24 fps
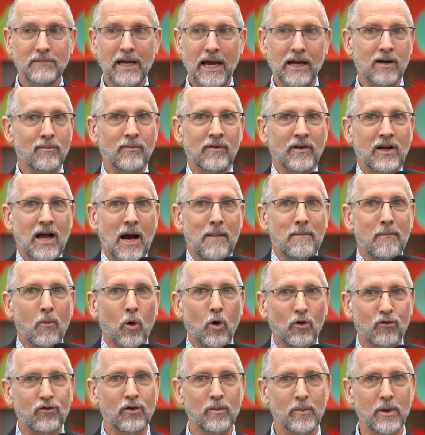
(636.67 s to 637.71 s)
and have become
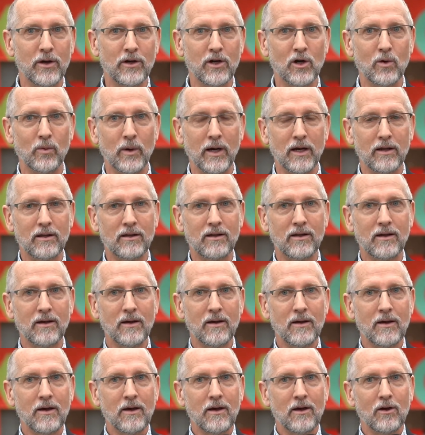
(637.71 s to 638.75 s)
more familiar
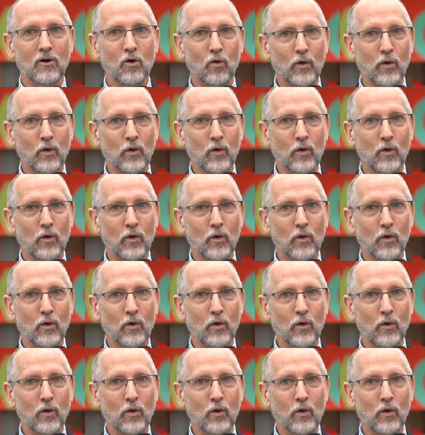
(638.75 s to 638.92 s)
with.